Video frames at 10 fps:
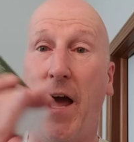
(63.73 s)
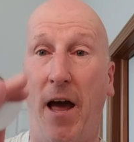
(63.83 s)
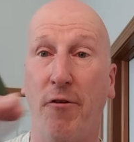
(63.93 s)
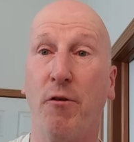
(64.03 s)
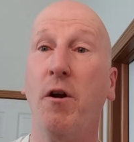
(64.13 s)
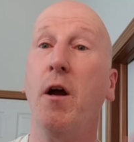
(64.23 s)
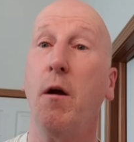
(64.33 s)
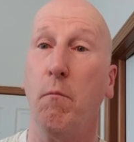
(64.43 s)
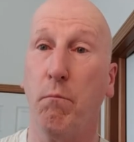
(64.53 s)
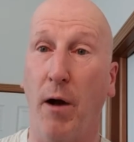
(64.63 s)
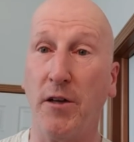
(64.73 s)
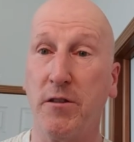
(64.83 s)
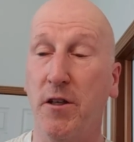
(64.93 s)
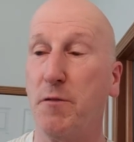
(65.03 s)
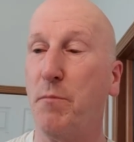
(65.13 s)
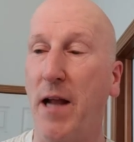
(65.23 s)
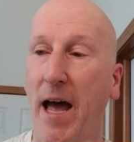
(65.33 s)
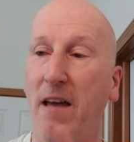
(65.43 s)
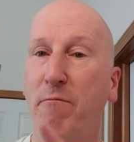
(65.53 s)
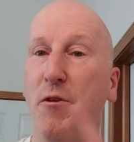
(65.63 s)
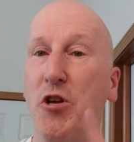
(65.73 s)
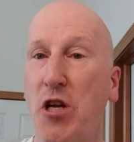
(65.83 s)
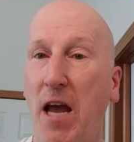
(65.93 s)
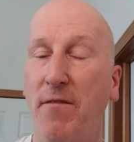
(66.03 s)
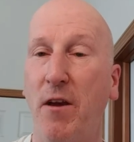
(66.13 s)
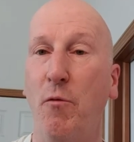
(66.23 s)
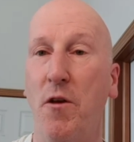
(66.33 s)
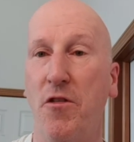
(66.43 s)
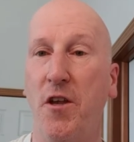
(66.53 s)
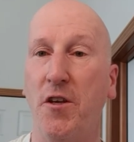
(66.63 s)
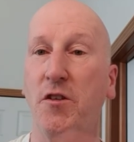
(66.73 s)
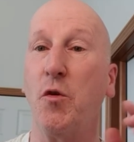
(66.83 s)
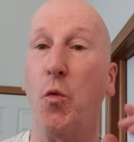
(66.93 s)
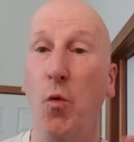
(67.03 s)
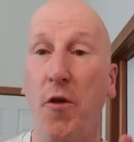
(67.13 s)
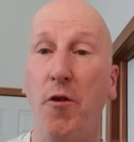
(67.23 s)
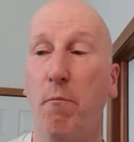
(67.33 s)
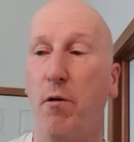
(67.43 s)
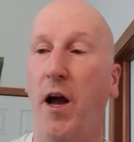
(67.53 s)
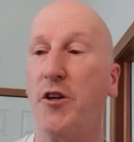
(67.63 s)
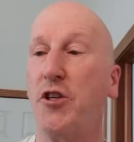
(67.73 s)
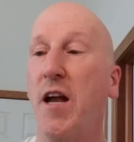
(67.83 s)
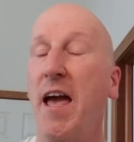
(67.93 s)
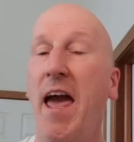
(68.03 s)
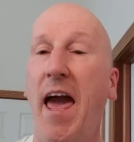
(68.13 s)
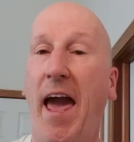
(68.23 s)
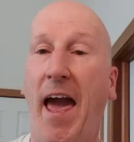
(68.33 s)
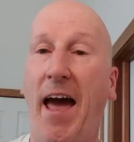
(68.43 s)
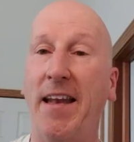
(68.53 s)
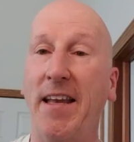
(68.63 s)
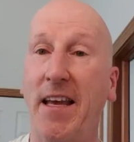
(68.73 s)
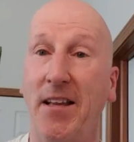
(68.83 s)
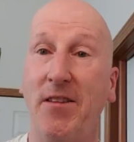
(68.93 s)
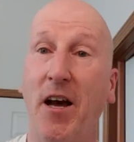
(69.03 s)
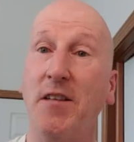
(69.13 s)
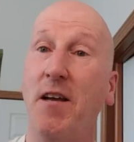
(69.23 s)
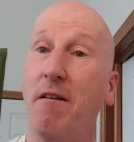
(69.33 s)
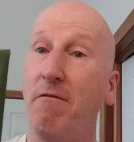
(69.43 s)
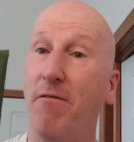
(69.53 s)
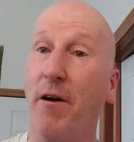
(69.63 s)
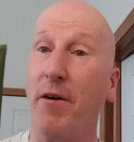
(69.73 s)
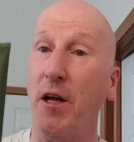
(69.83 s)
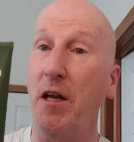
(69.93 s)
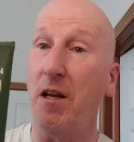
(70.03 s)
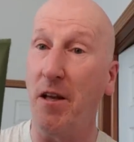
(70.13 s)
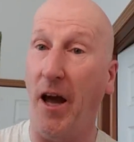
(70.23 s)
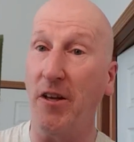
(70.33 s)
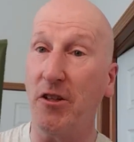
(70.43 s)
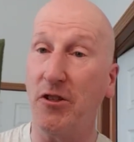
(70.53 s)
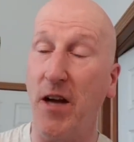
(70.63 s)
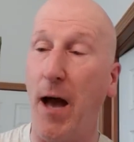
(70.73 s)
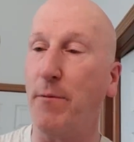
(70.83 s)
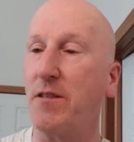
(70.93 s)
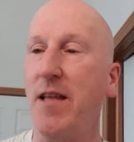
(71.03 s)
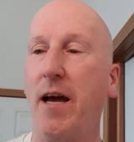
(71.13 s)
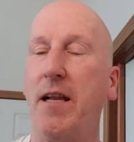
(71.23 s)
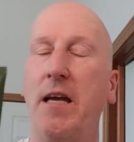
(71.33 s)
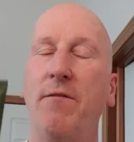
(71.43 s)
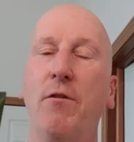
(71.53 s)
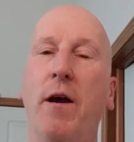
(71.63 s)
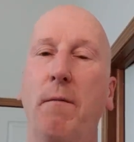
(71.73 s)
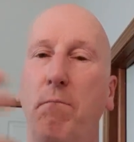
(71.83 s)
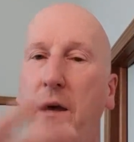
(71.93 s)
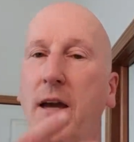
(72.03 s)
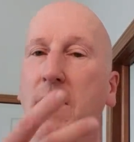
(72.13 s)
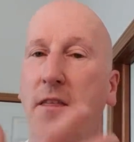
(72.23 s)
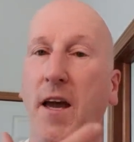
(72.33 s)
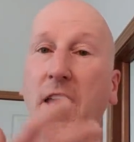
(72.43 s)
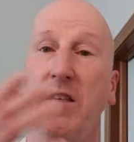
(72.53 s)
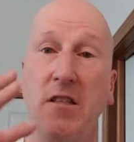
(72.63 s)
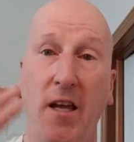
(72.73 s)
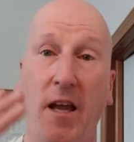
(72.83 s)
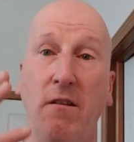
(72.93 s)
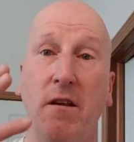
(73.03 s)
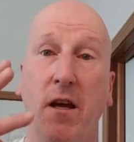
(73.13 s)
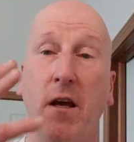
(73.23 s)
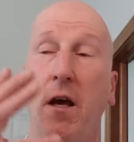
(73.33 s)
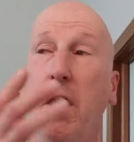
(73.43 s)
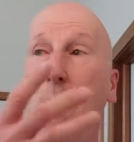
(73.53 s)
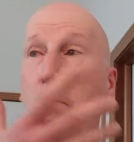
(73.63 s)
lather brushless. But I have been shaving with this with a brush and it does a very nice job. It's not going to give you a big, thick Santa